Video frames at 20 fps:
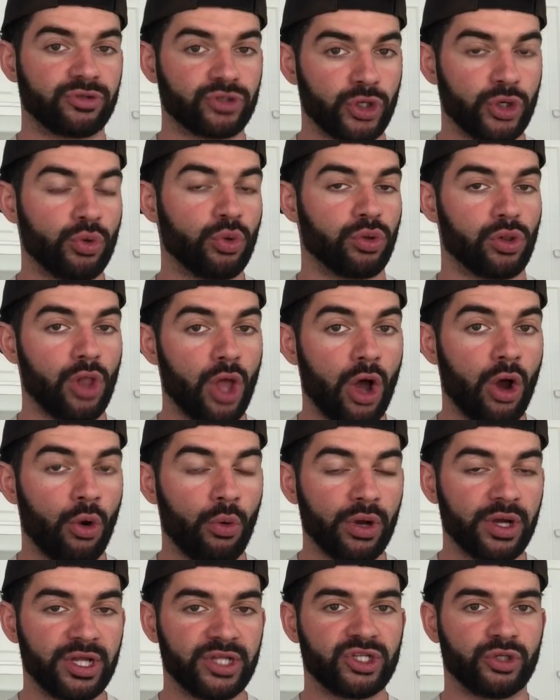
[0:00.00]
too
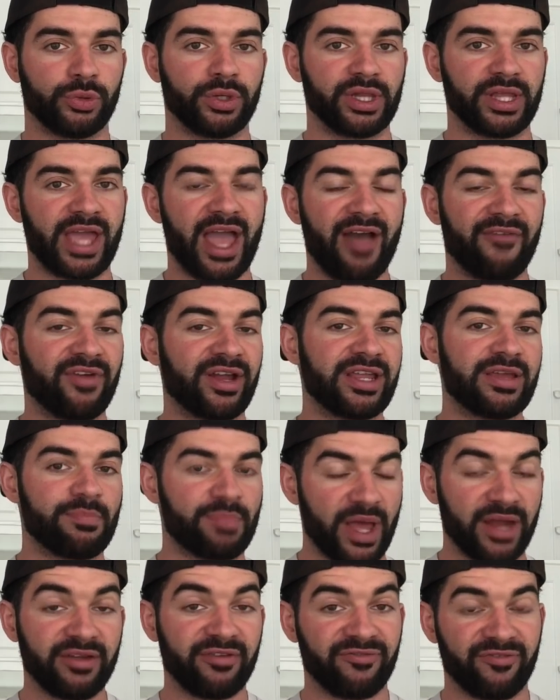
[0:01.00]
low to really have any
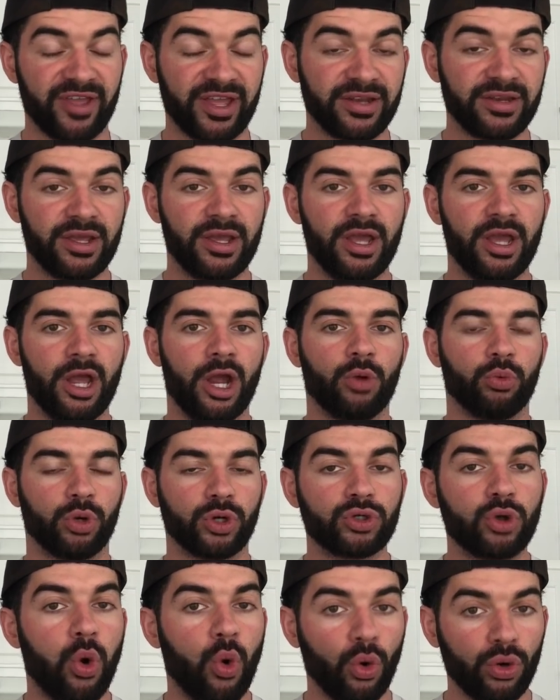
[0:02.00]
benefit,
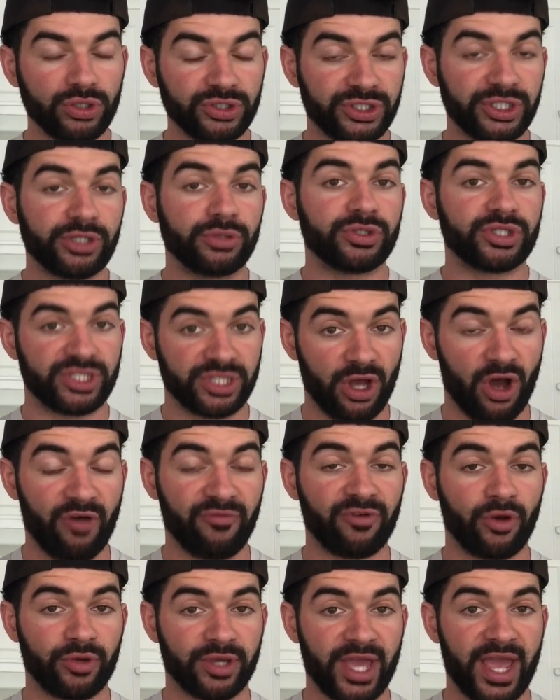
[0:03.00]
record yourself,
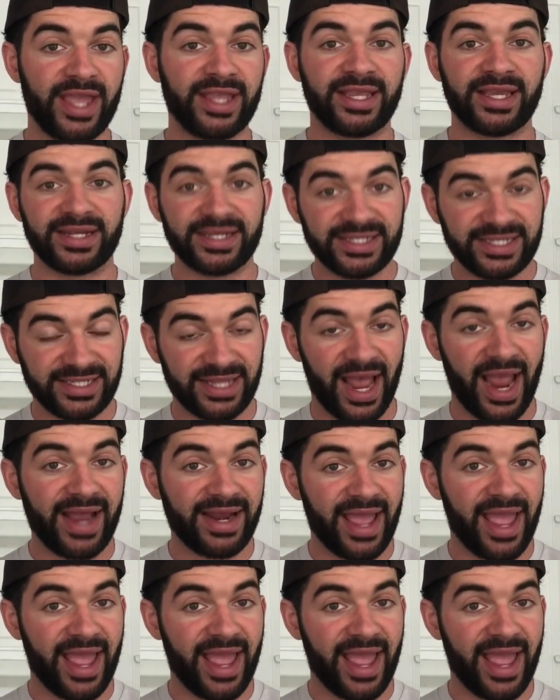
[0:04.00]
okay? Get a side